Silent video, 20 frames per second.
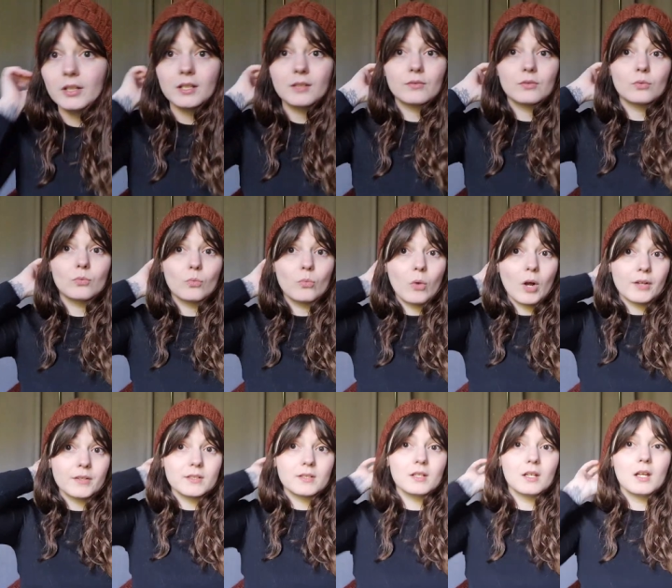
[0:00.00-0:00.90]
if you
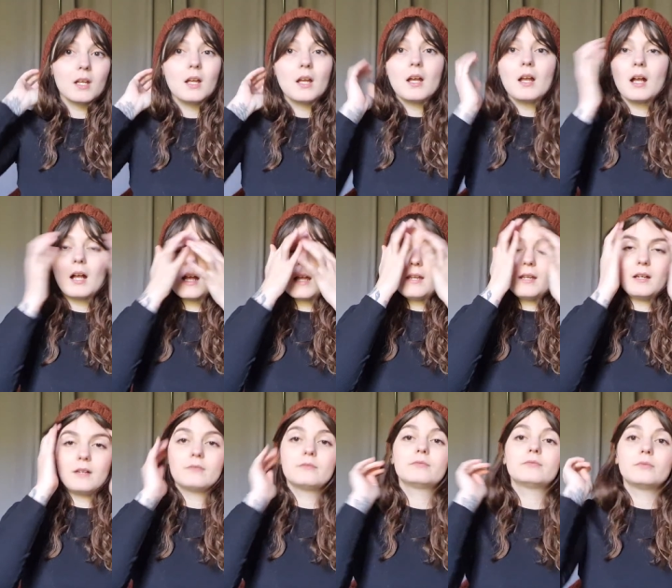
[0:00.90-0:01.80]
want. I
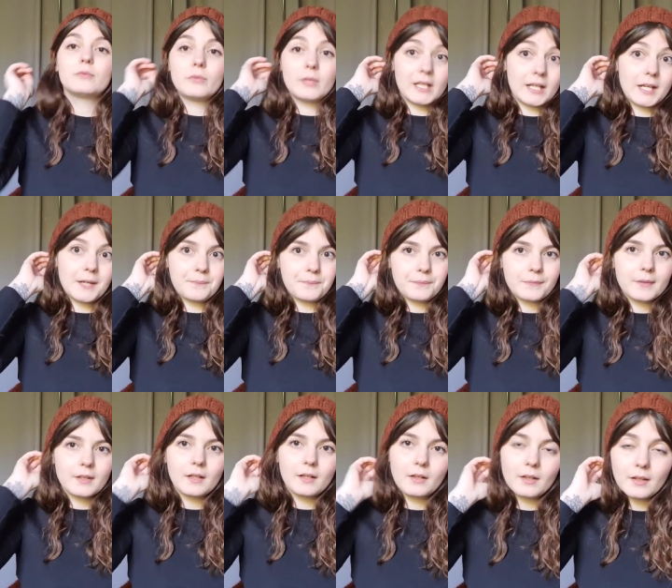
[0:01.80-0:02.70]
have really
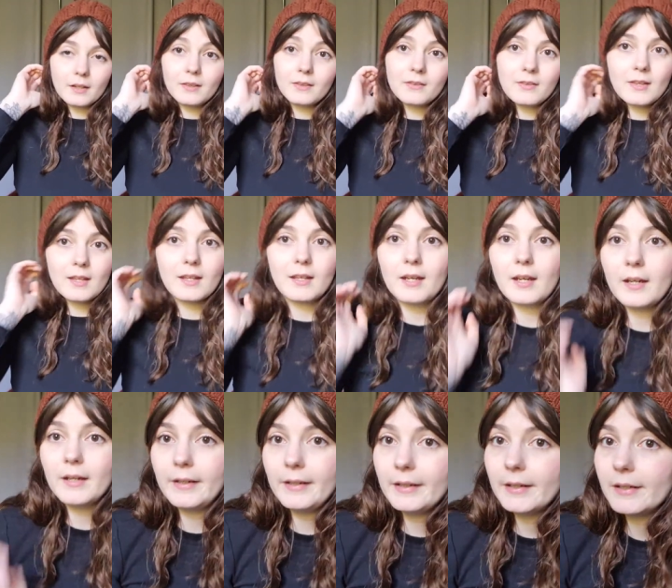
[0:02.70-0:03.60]
thick
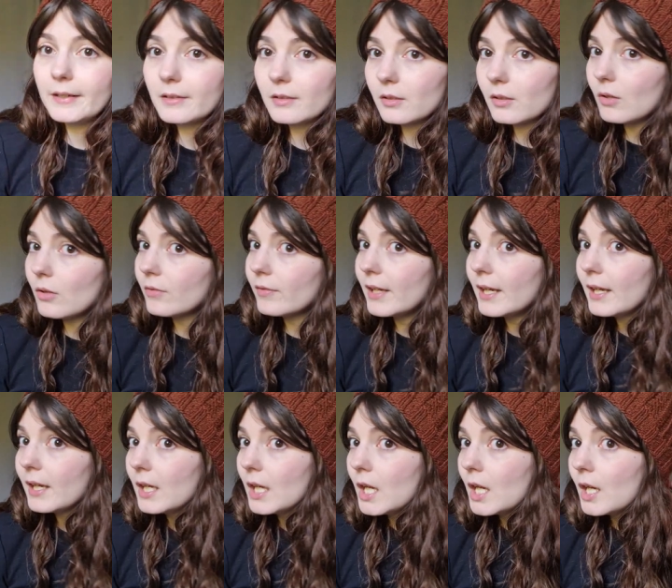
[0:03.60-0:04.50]
hair and a lot of it,
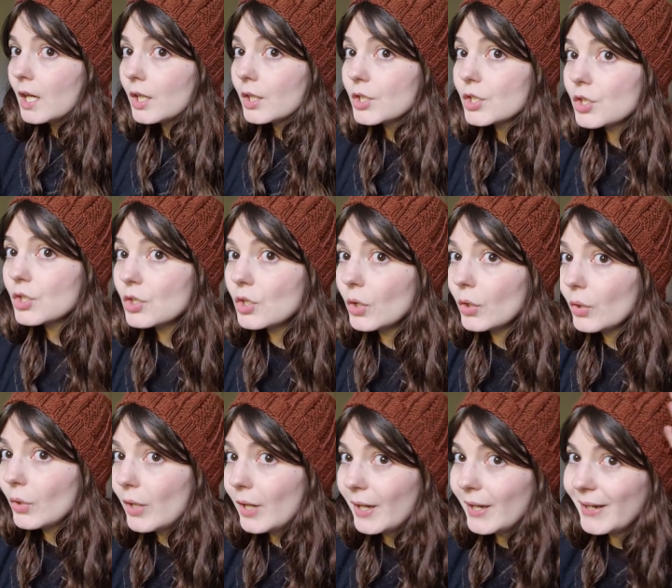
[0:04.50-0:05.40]
so
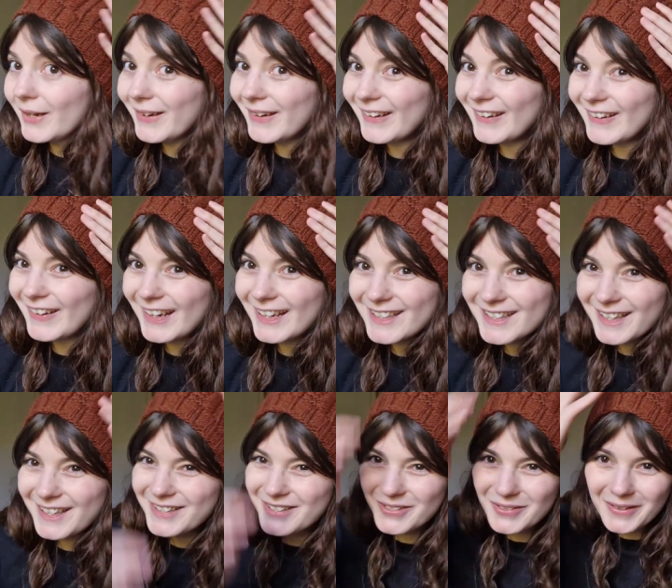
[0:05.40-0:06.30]
I
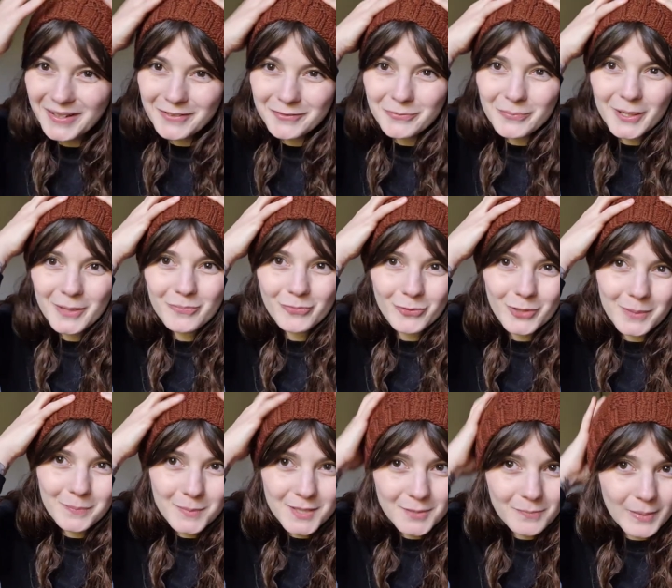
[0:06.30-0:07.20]
tend to have my
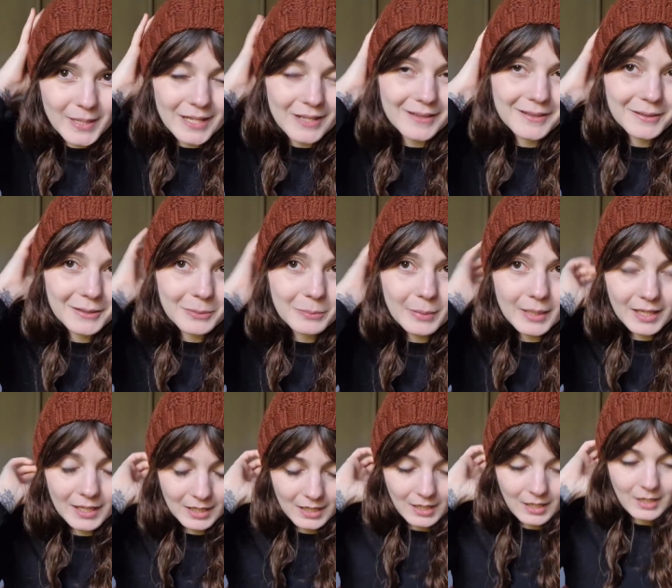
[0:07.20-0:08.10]
brims be a little bit
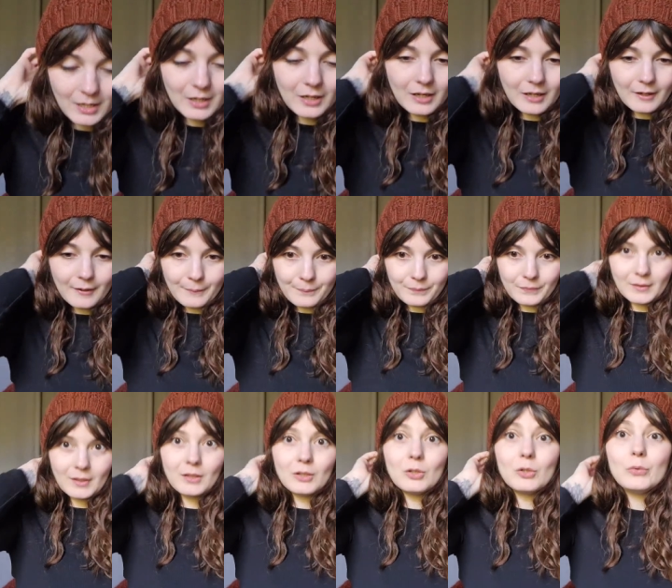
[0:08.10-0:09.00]

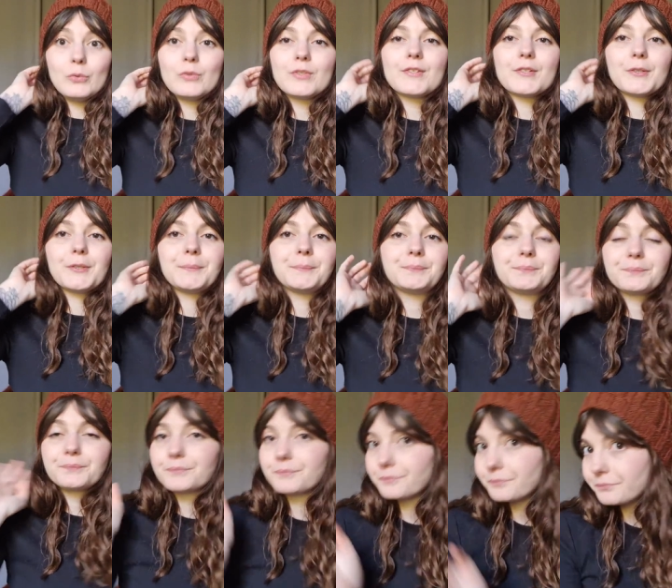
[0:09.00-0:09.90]
looser.
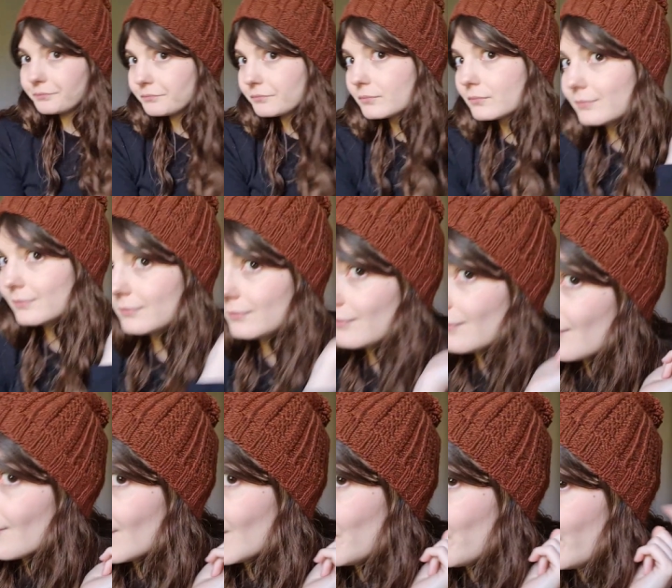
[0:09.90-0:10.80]

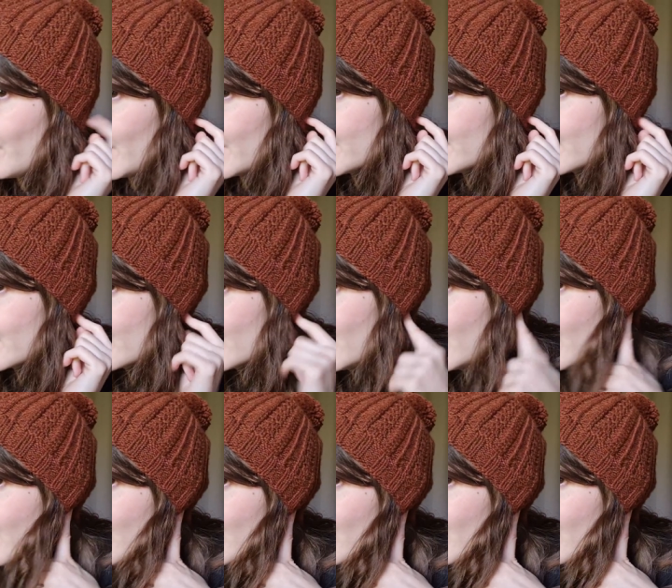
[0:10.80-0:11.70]
But
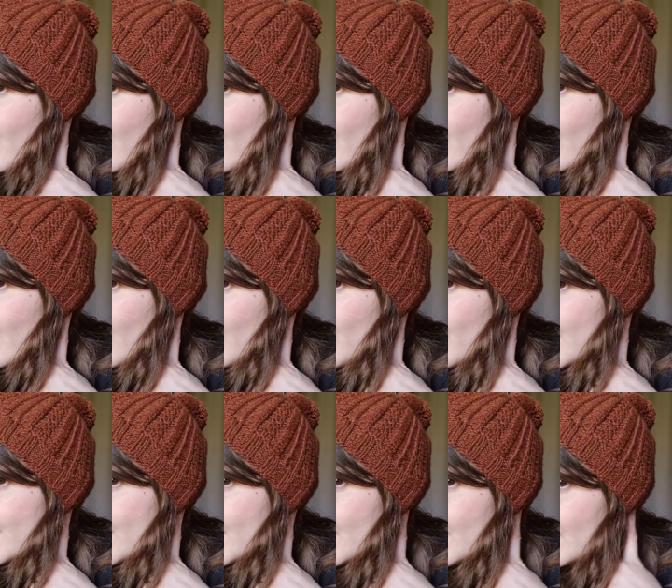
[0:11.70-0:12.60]

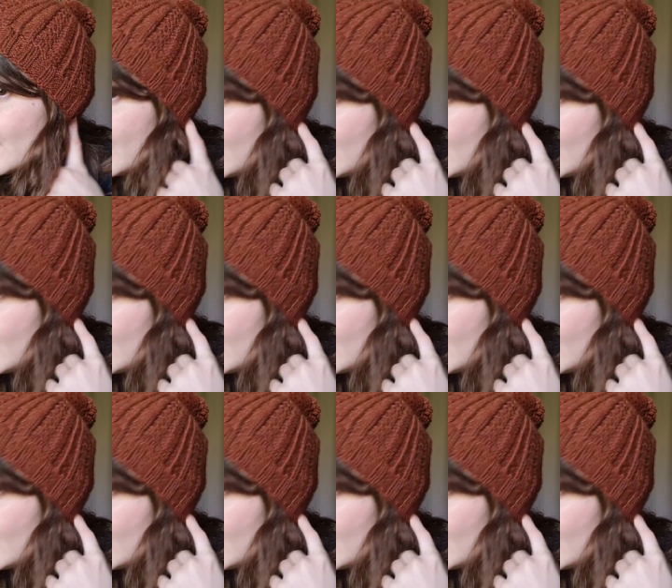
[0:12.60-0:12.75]
basically,